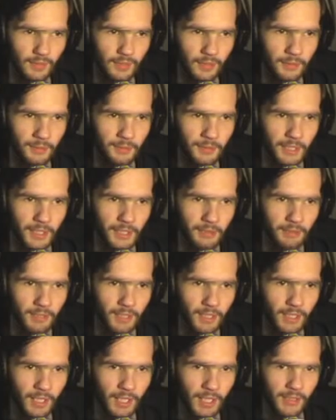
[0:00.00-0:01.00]
I really,
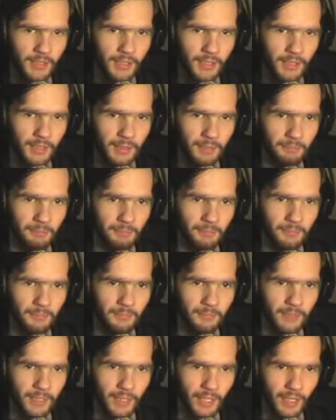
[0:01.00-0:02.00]
really like to,
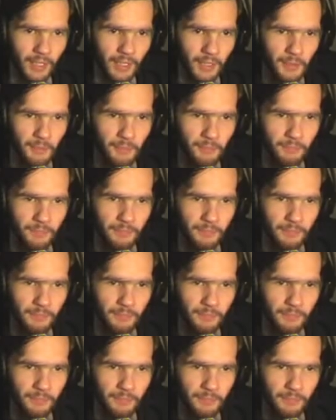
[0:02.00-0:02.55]
you know,